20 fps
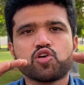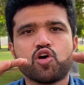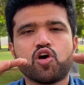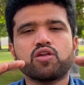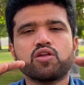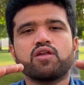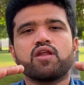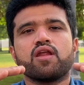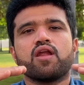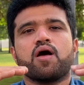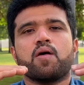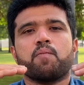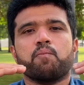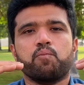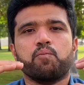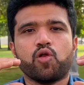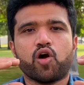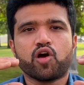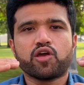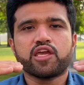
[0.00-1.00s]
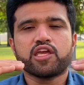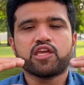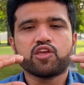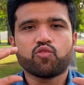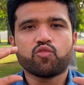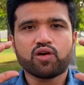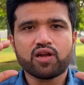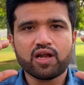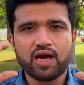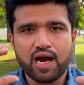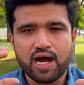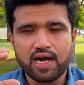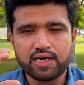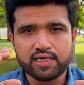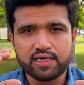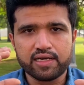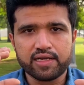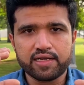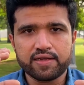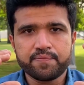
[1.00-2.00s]
on blocking your
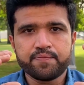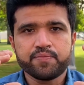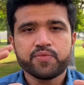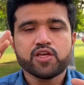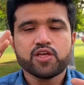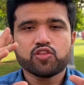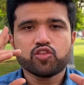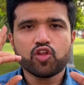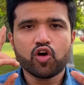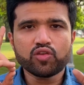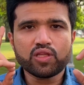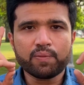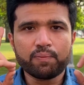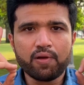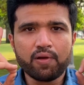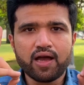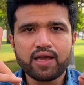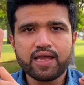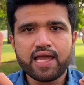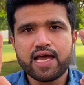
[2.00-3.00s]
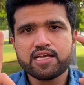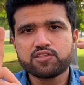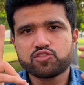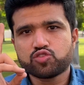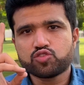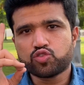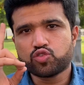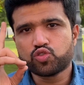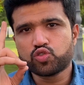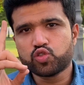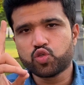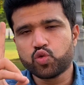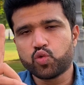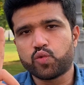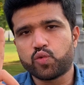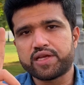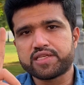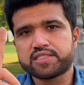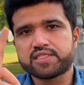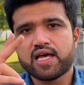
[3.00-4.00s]
artery now the plaque has two
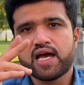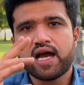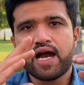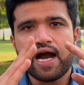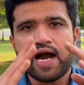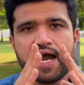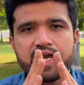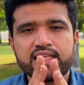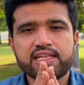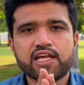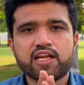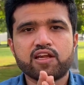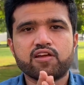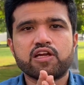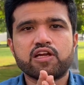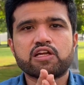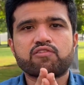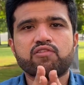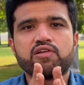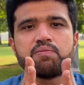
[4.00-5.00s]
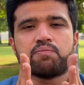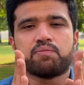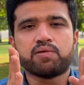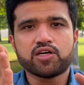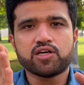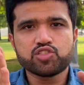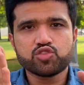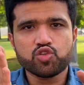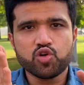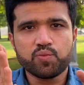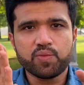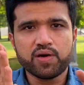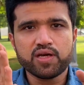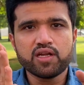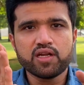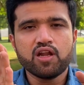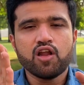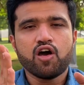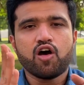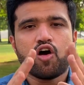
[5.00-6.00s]
ways either it will burst
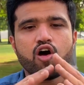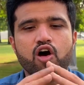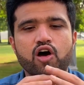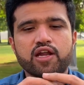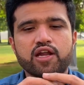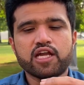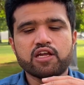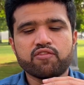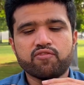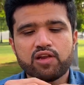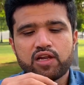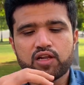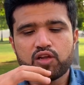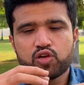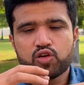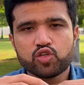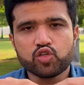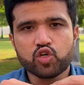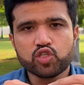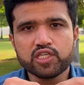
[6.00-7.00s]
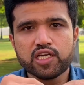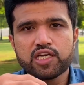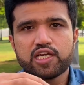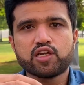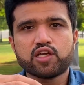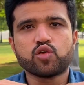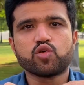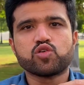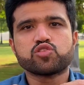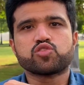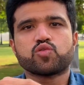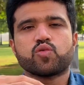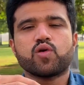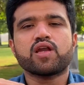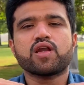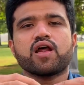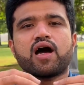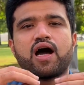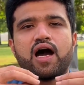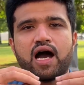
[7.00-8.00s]
open or it will totally close
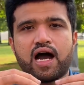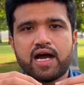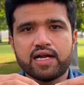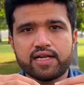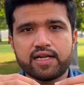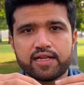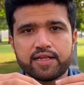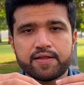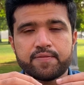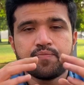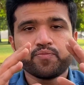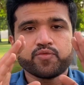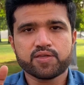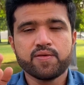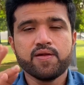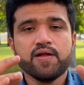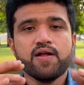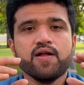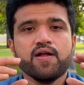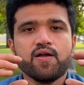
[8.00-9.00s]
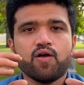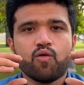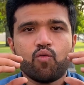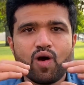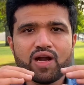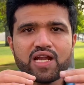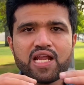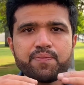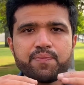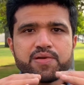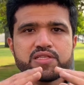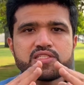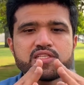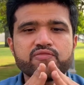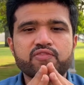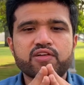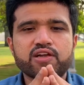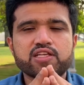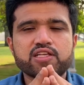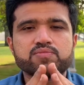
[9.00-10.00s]
your artery. What happens
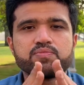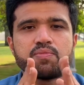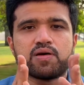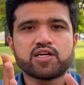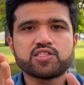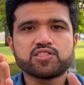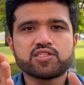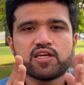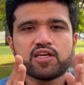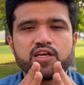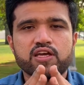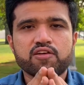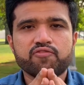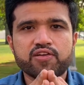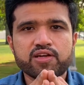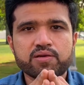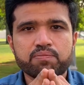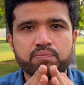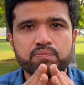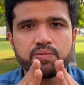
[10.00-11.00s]
if it is burst? If it